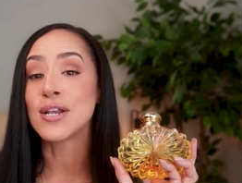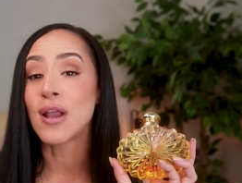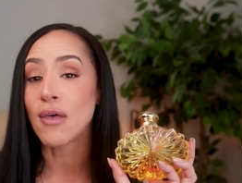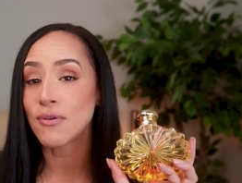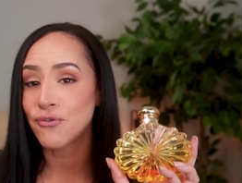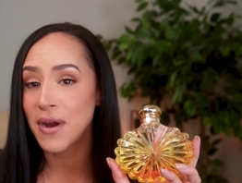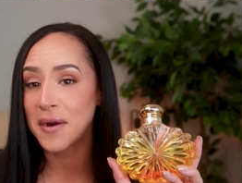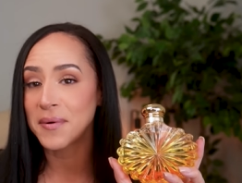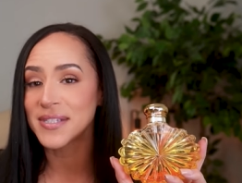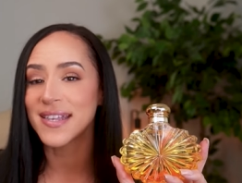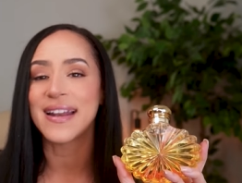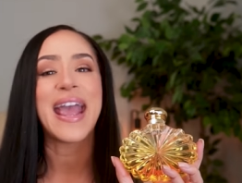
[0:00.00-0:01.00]
And it's
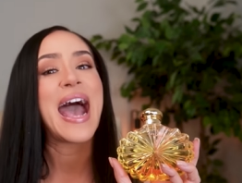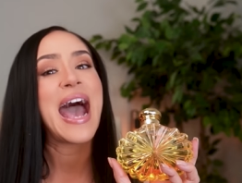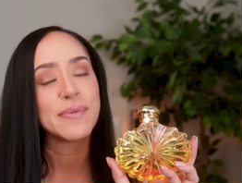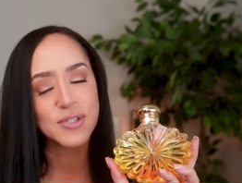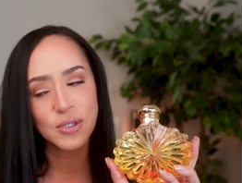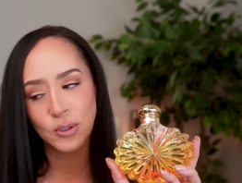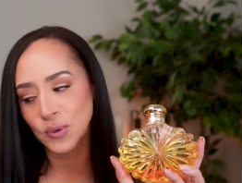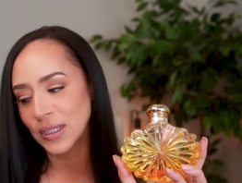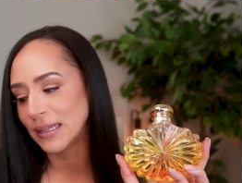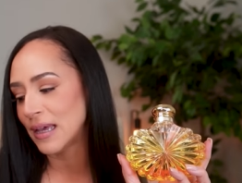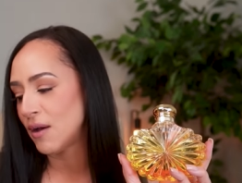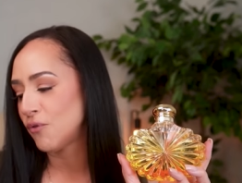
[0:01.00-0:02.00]
another fragrance that I
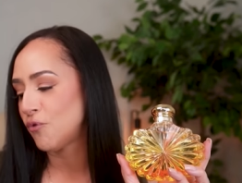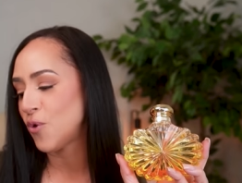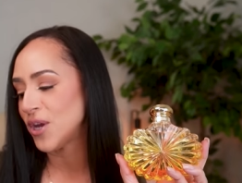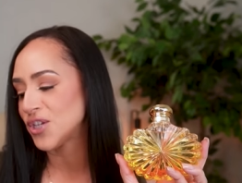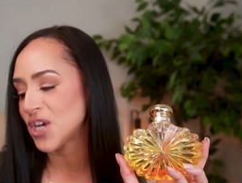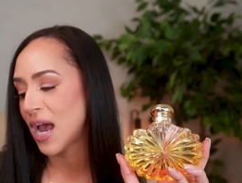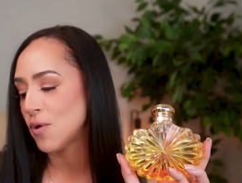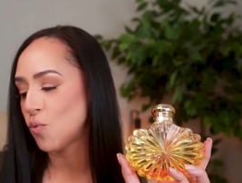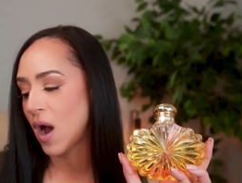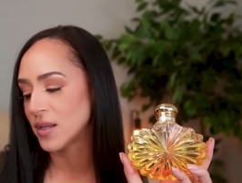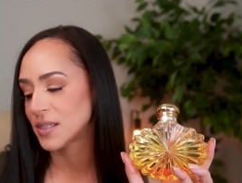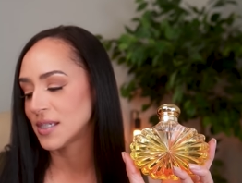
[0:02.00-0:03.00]
absolutely love,
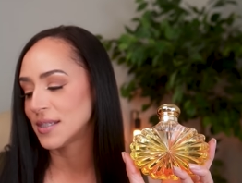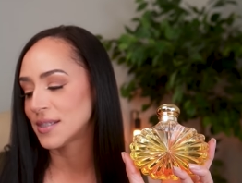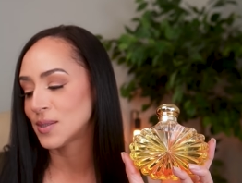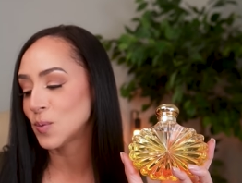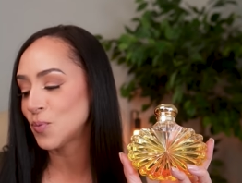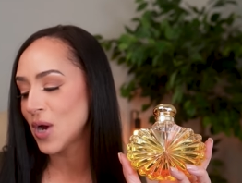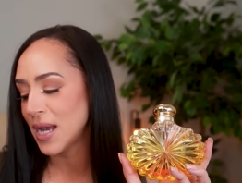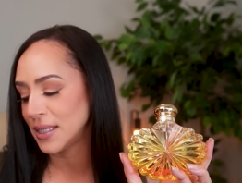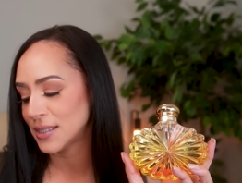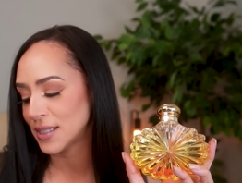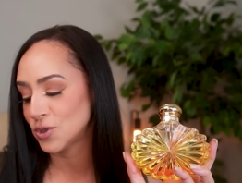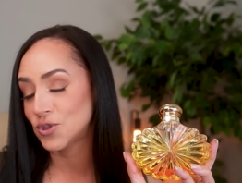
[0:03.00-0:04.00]
which I wasn't
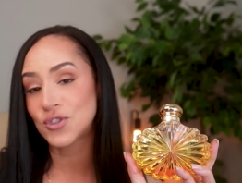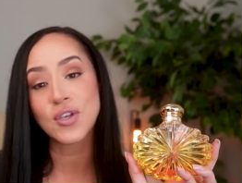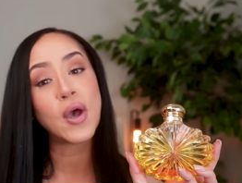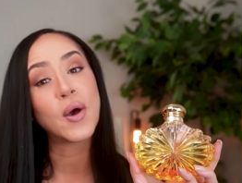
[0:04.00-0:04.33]
surprised.